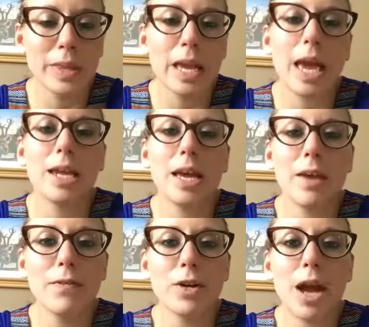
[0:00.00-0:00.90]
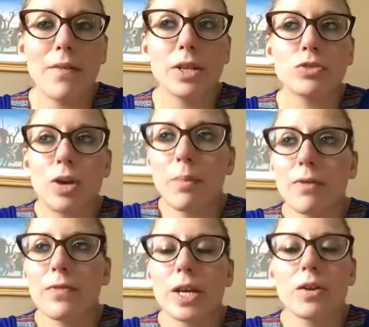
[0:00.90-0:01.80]
And if you're having trouble
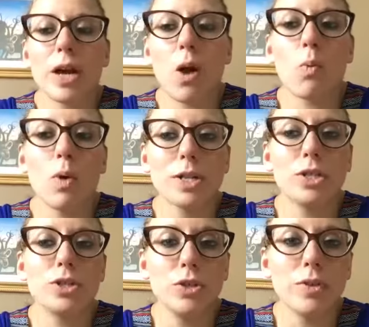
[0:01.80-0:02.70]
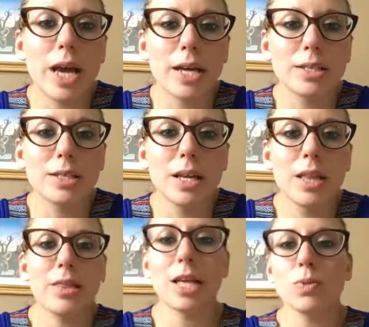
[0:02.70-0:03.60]
figuring out what to do next,
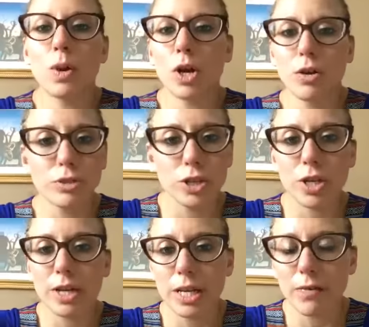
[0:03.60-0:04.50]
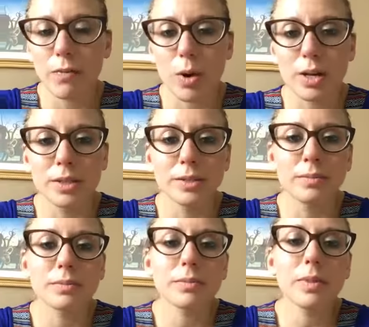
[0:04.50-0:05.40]
that's what coaches are here for.
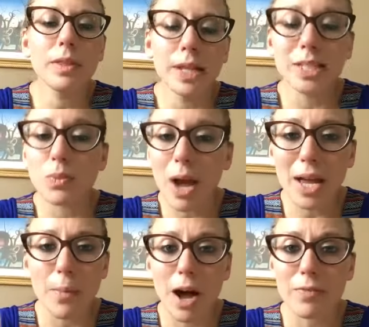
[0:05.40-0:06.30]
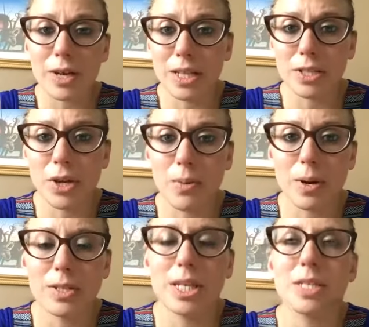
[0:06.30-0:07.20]
That's why I'm offering this
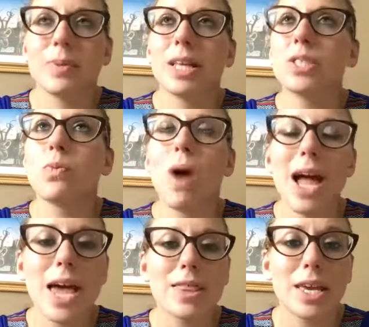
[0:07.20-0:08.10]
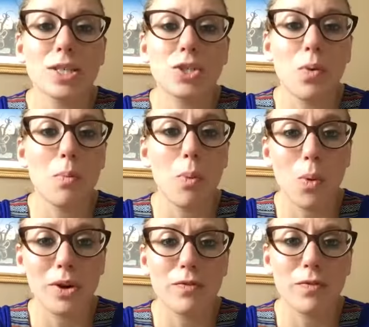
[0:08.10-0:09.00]
career assessment. That's why I think it's so
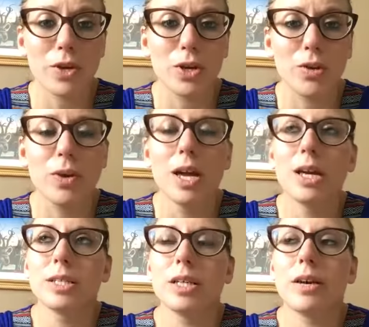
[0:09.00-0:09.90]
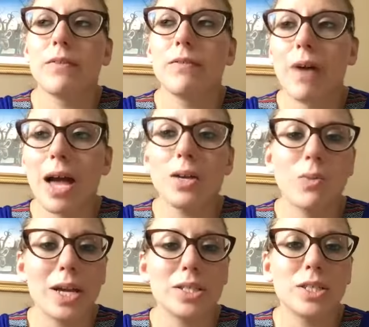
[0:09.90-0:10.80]
important for you to find
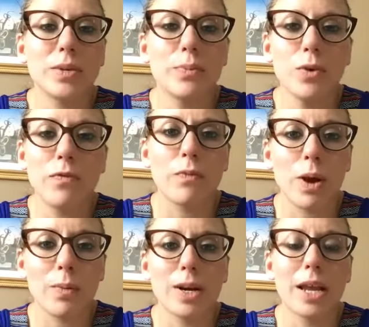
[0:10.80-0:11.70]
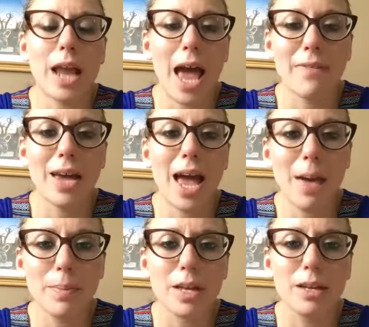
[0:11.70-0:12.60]
ways to move forward and have it
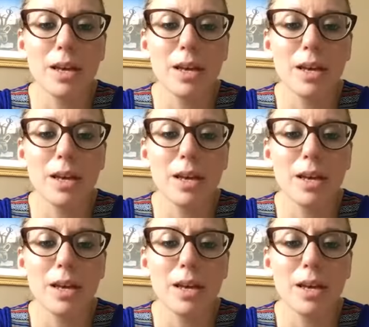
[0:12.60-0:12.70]
happen.